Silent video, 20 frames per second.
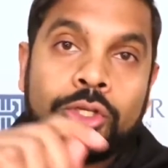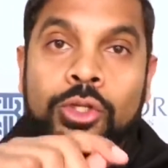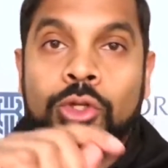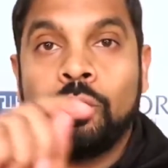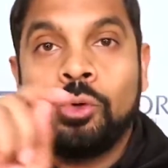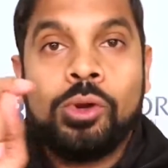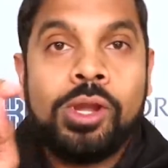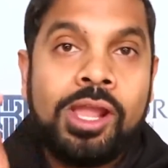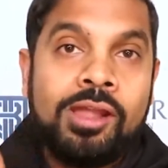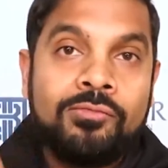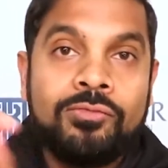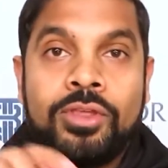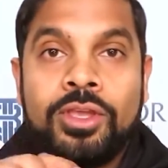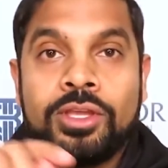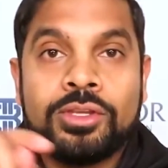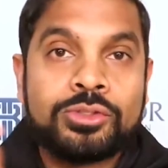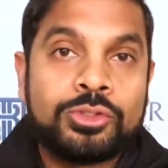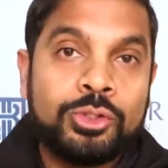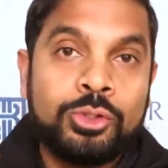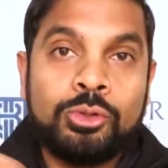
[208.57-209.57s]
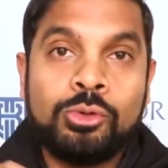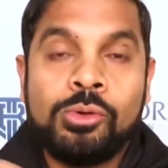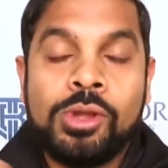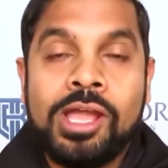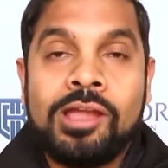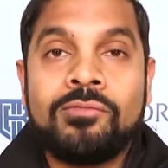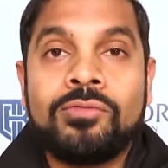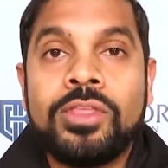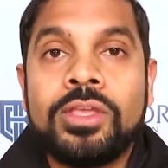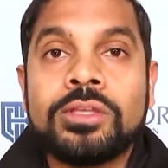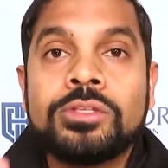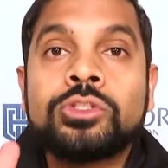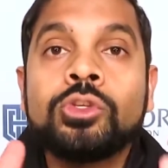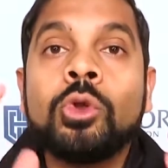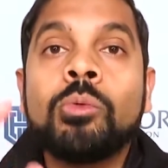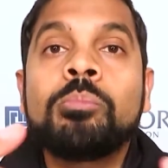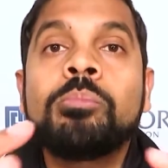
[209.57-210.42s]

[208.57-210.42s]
Do you have this? Do you have this?